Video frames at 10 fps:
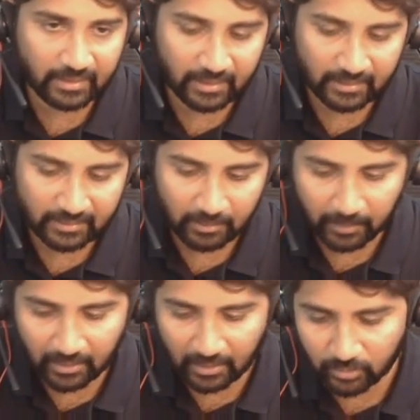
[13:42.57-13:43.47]
connected
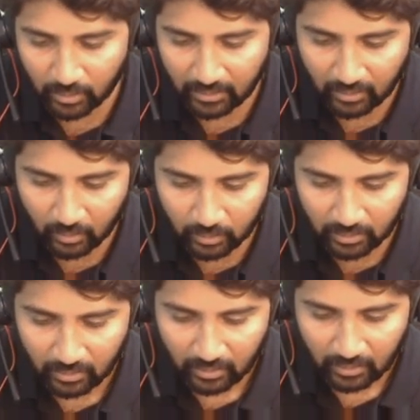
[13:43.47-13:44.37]
my Azure account
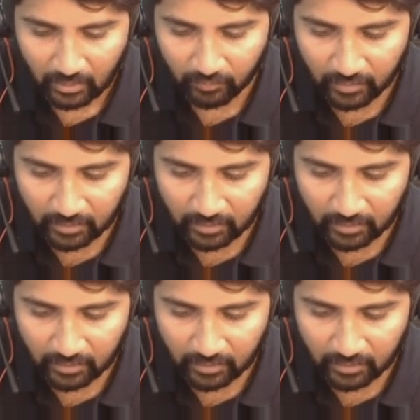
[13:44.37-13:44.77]
with